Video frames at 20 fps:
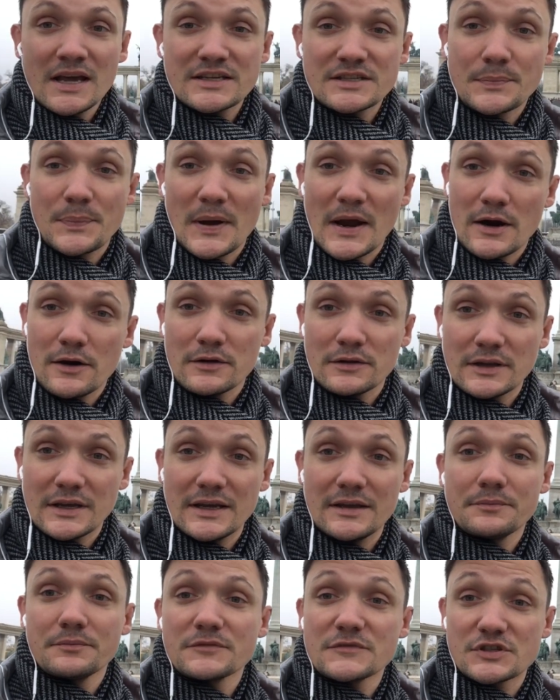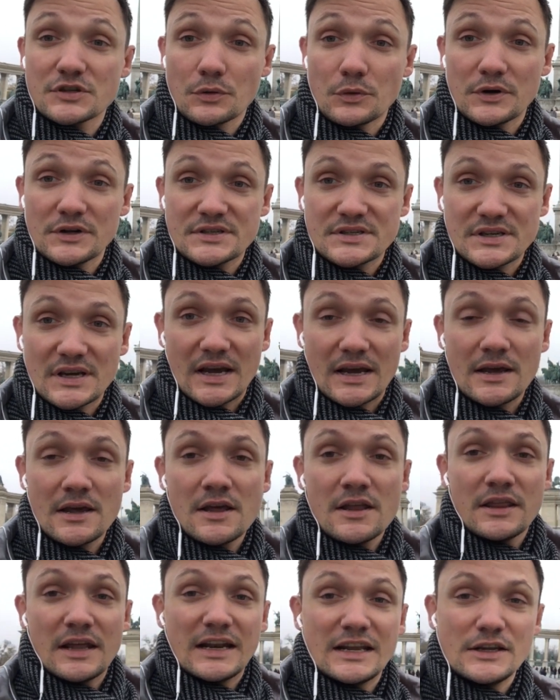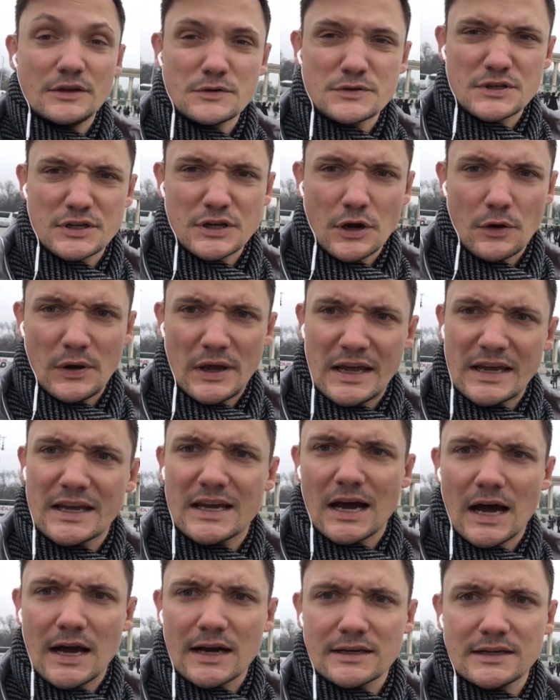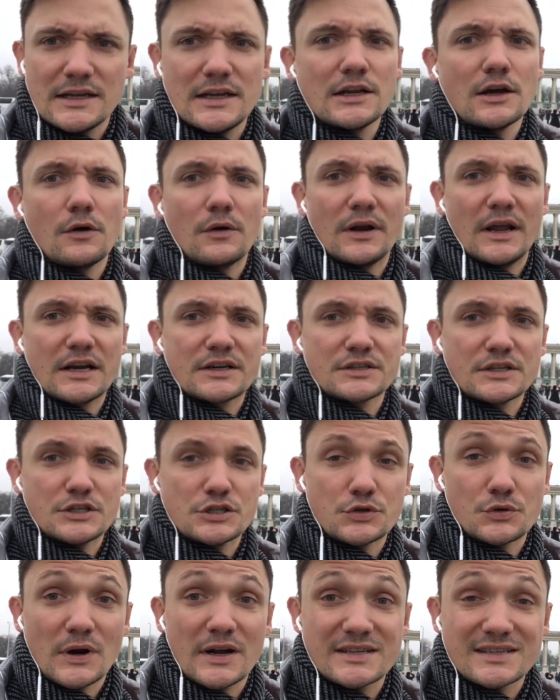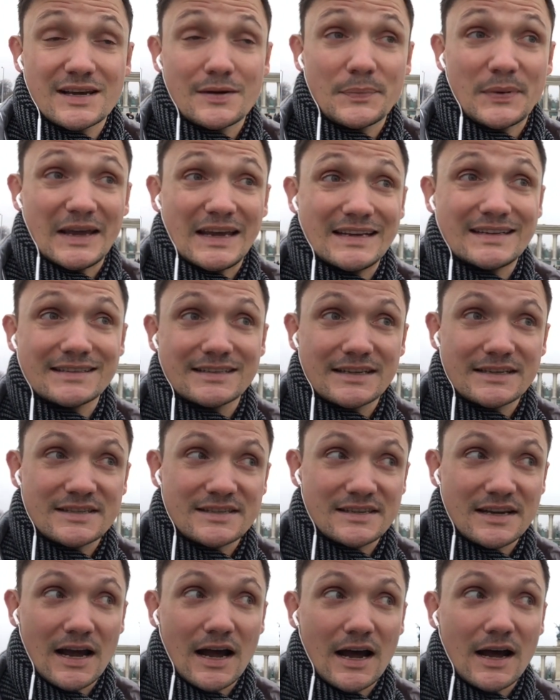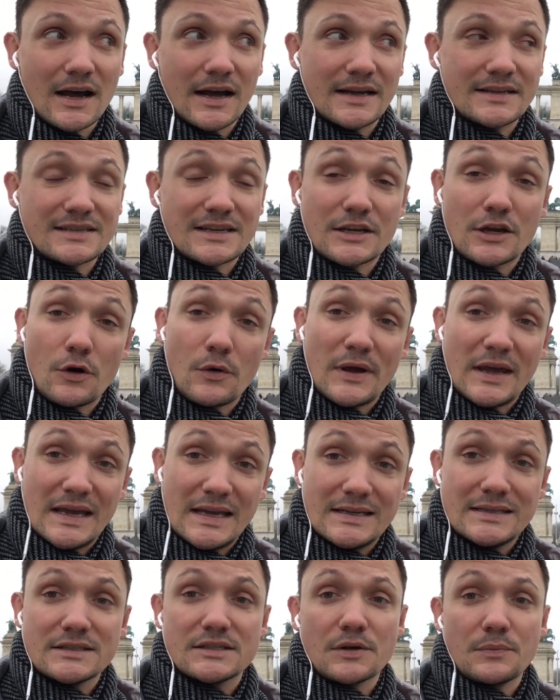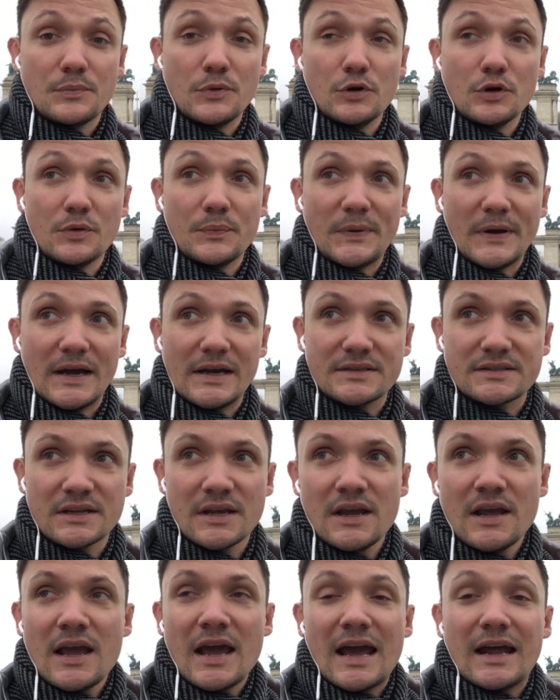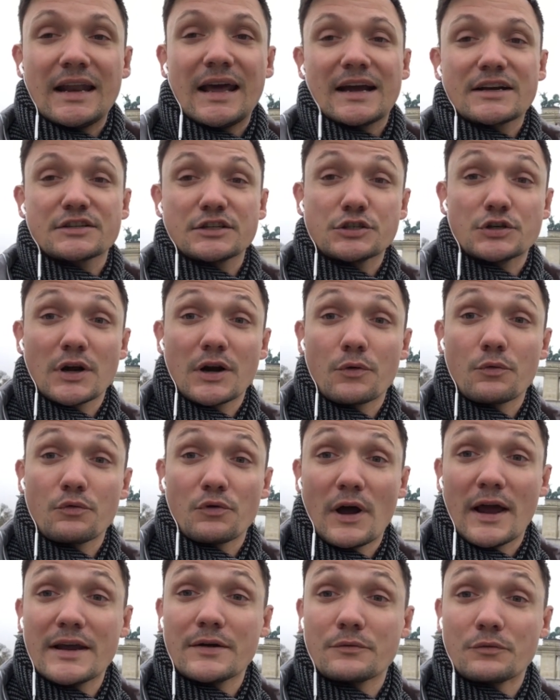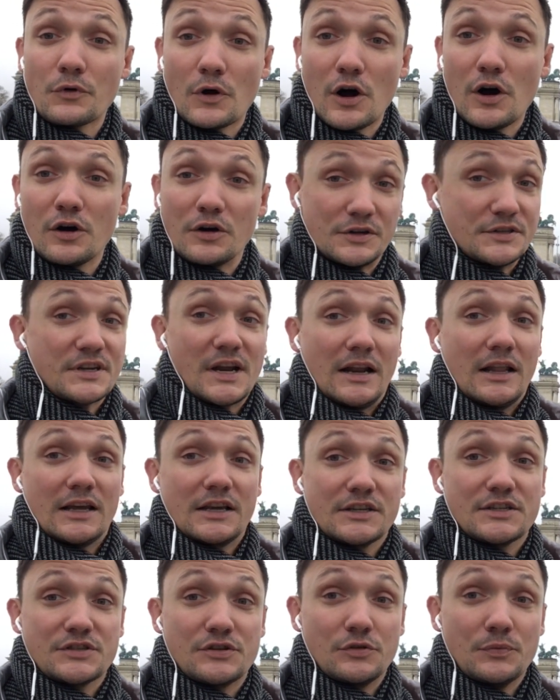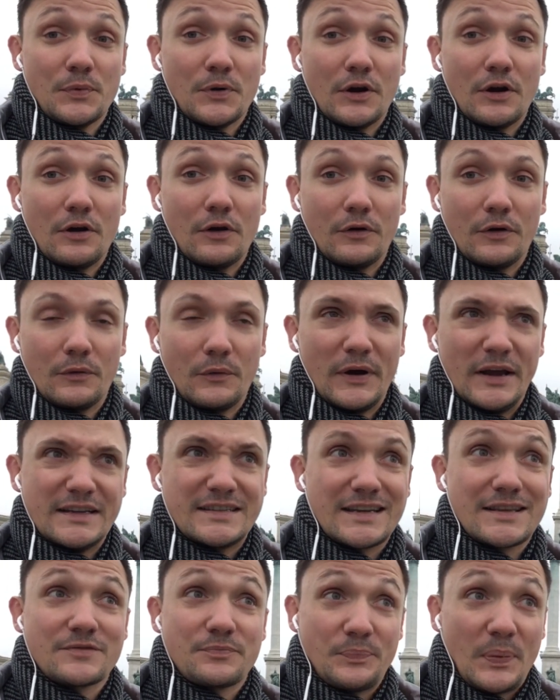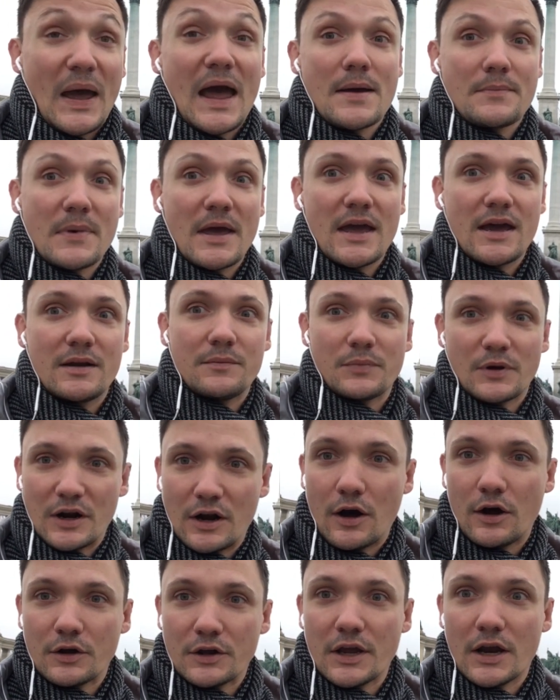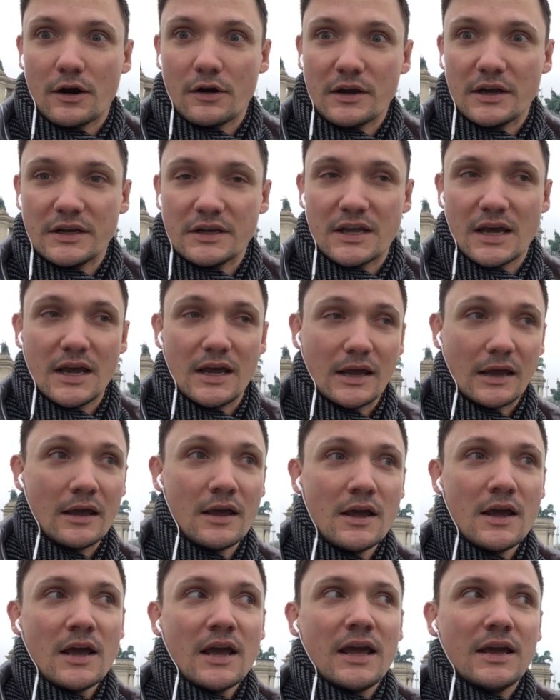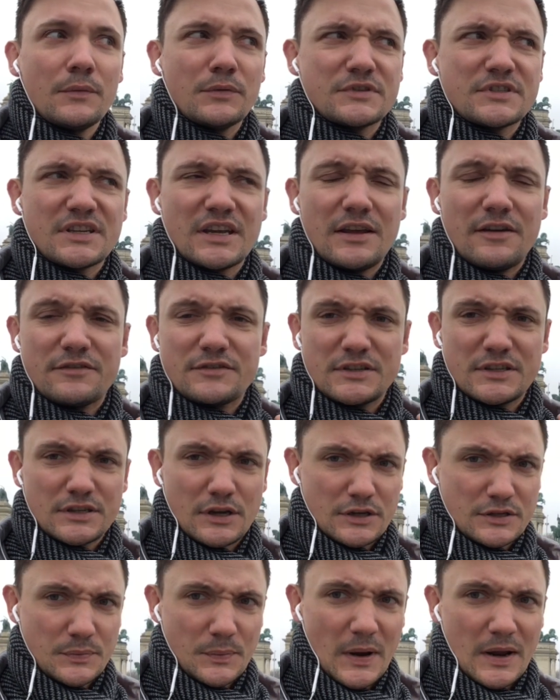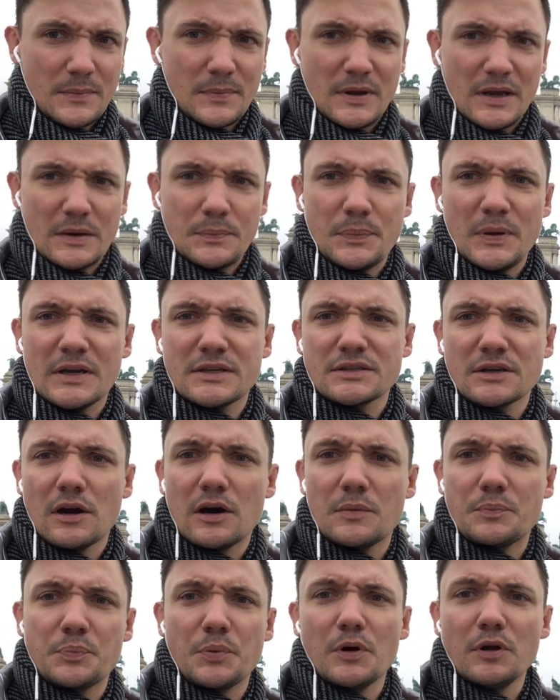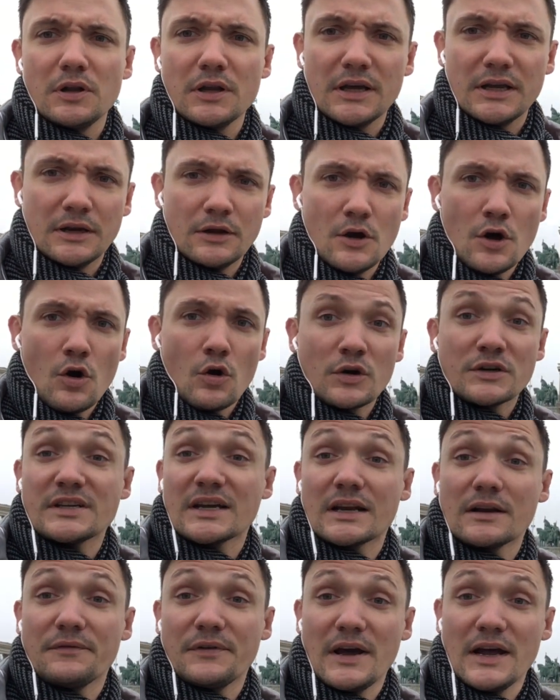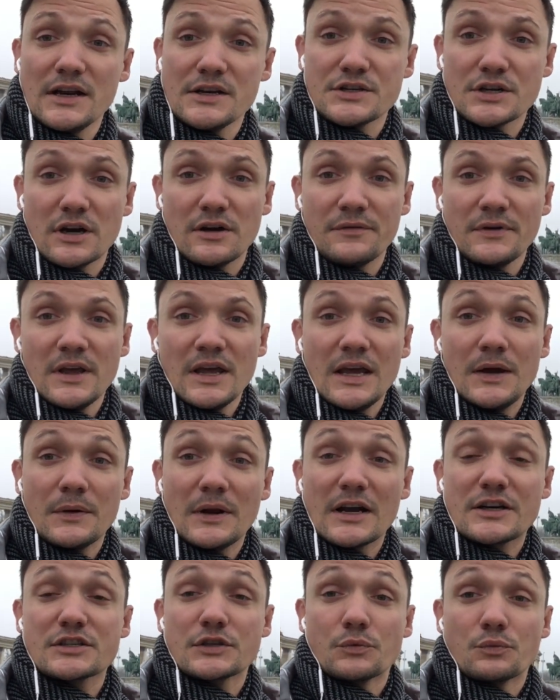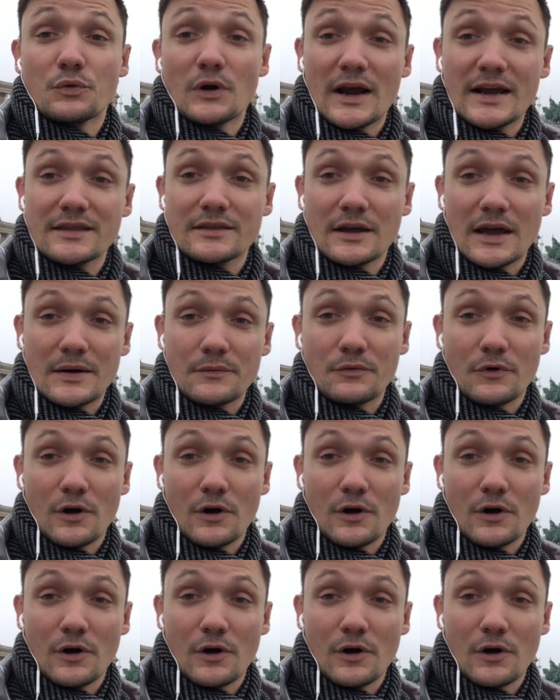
is apparently, stories say, that he used to go incognito and actually dress up in disguise and go into Budapest and actually try to right wrongs, kind of like a superhero in a way. He's like Batman, but Hungarian king. He would see if he saw somebody being picked on, bullied, or taken advantage of, he would actually right that